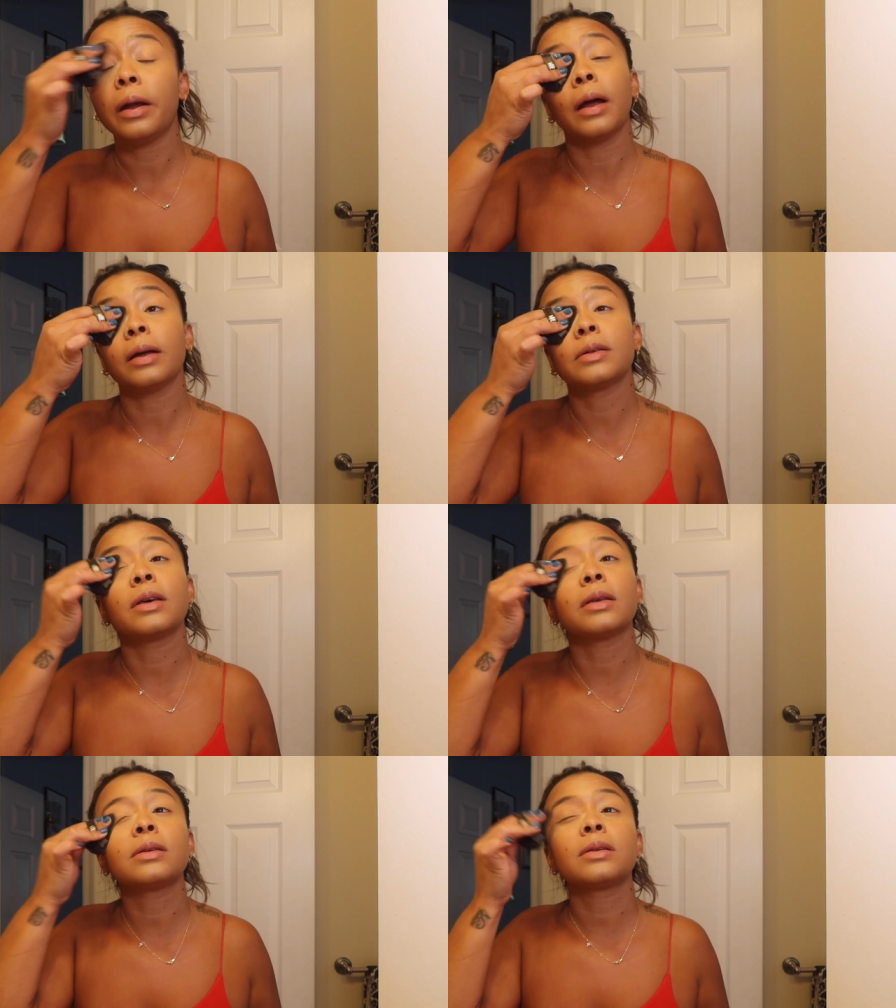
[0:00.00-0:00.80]

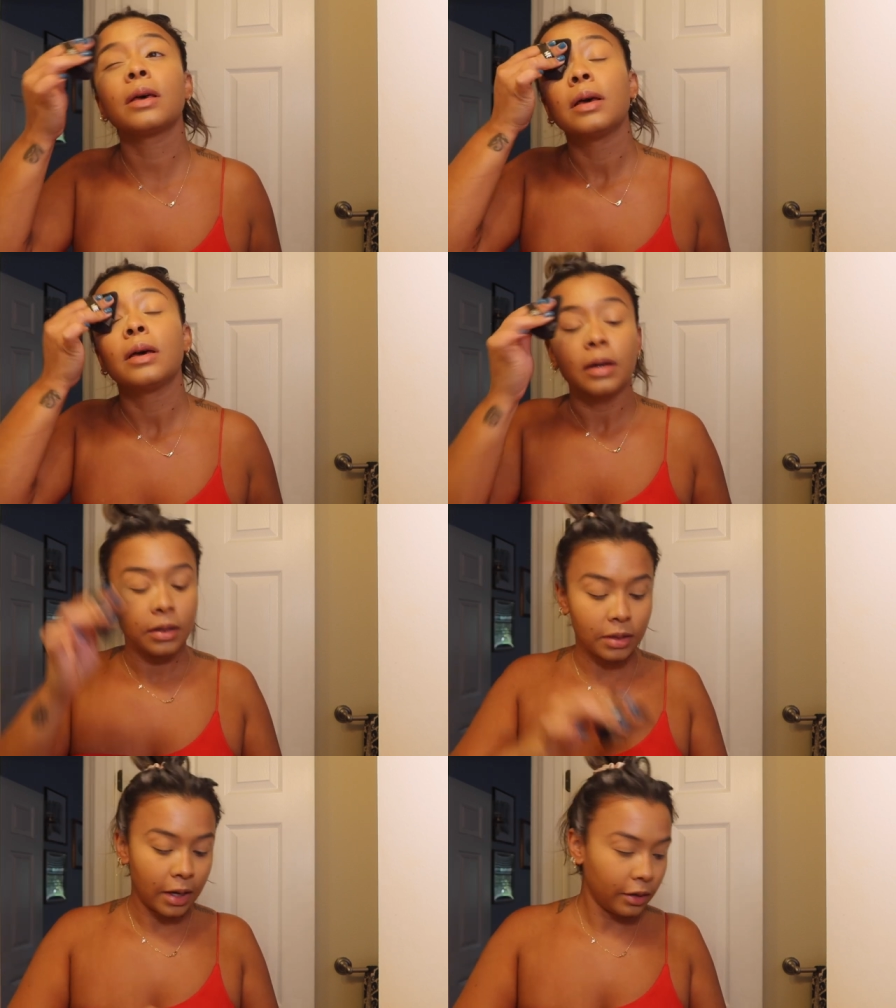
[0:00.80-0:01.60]
nonsense.
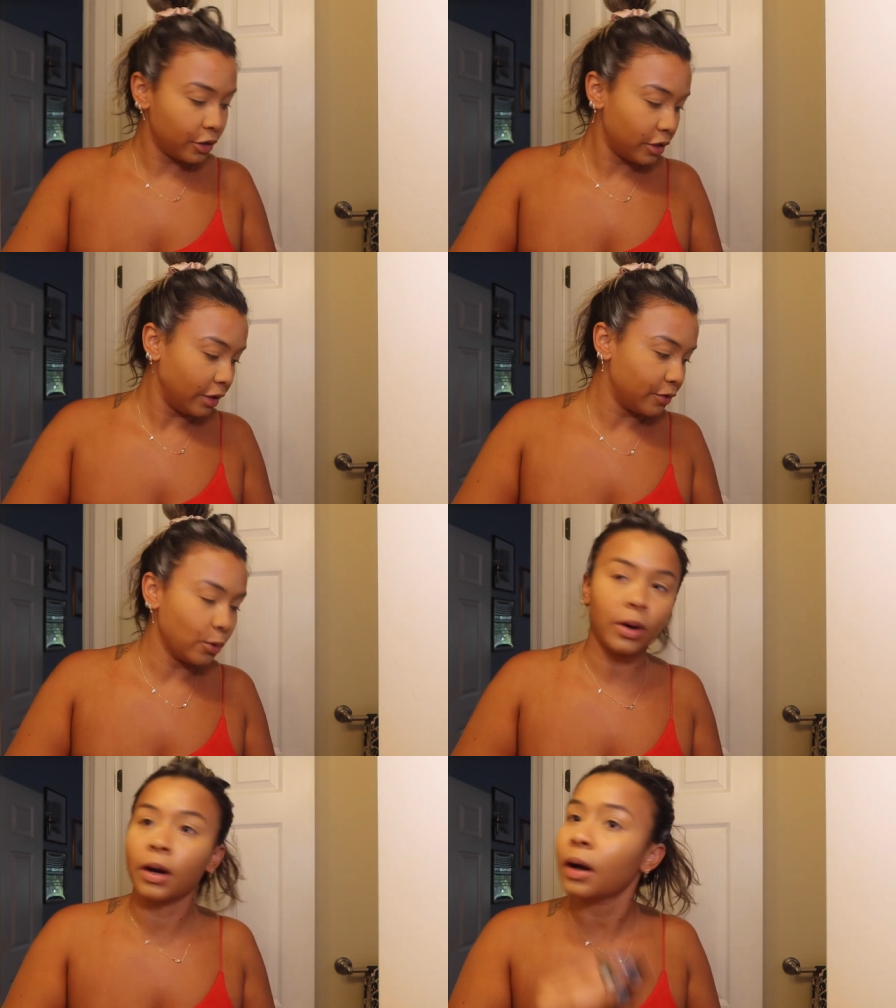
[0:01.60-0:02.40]
Tyler just left
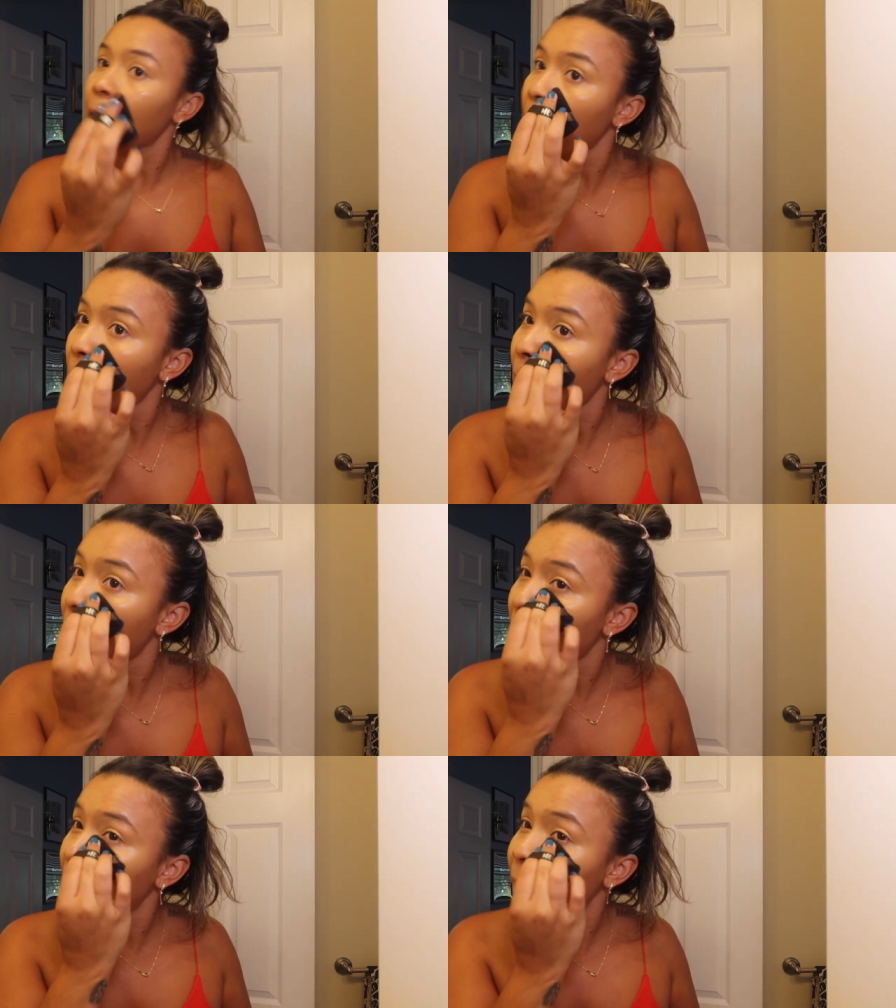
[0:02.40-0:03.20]
to work
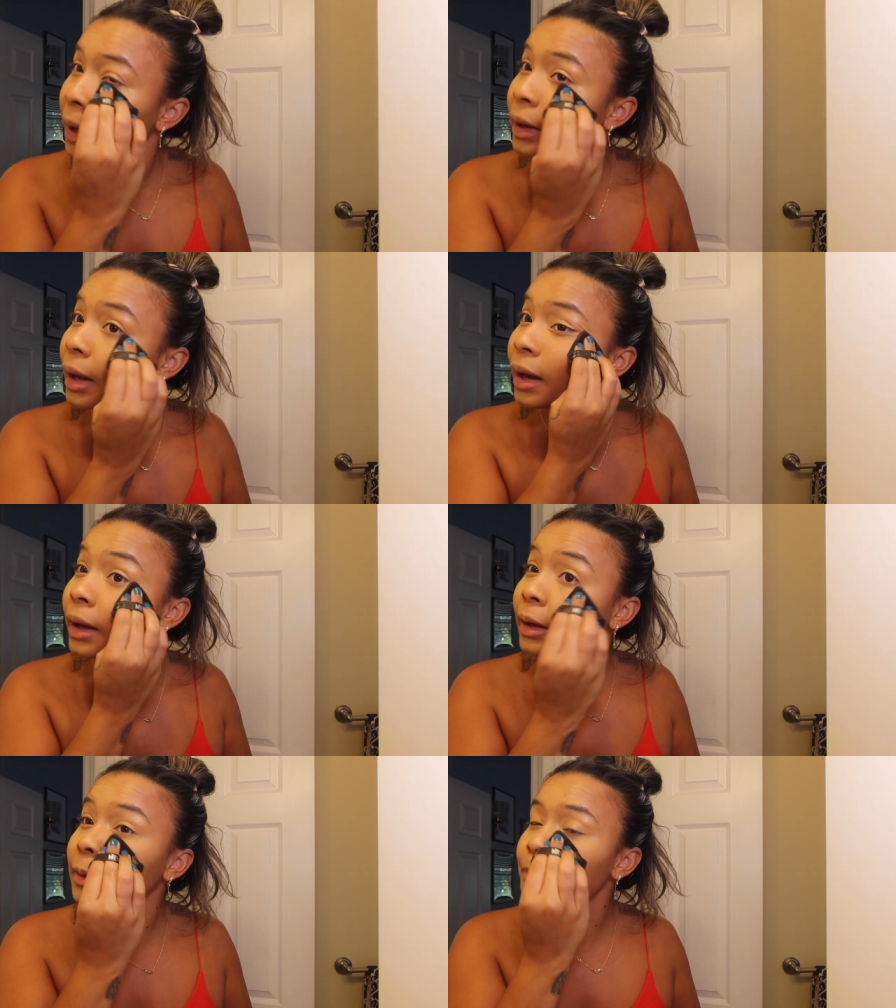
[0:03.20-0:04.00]
um, and
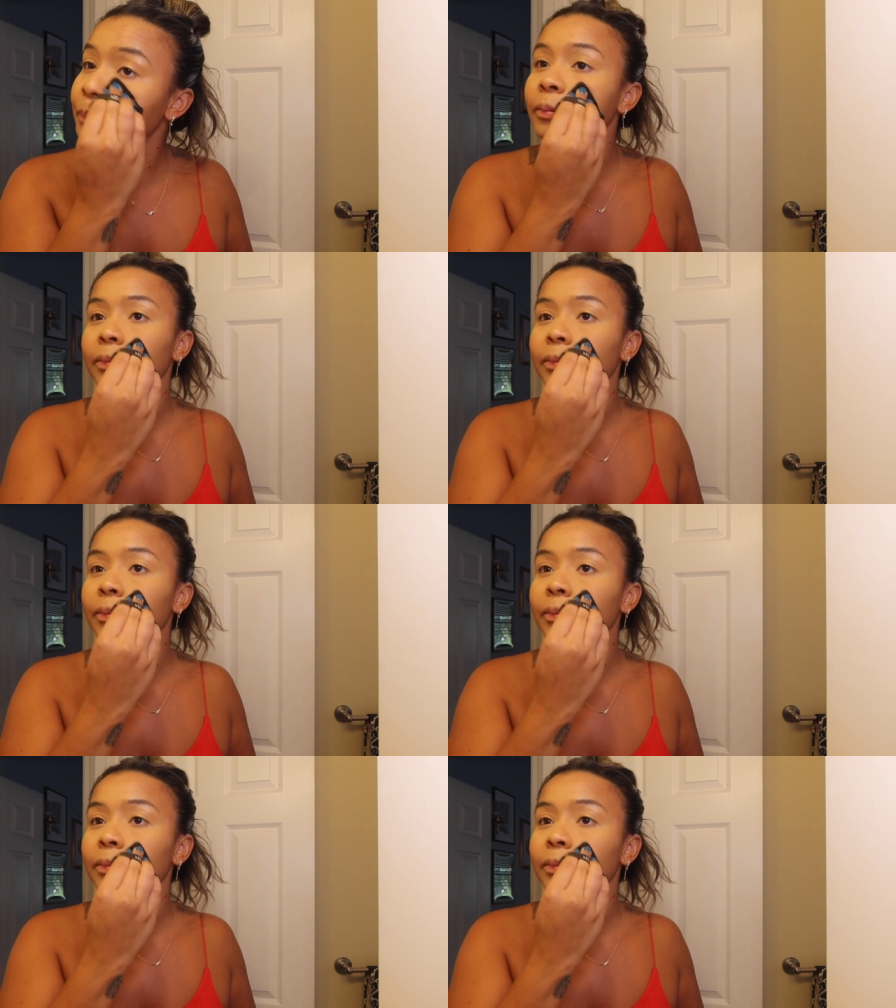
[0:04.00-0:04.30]
I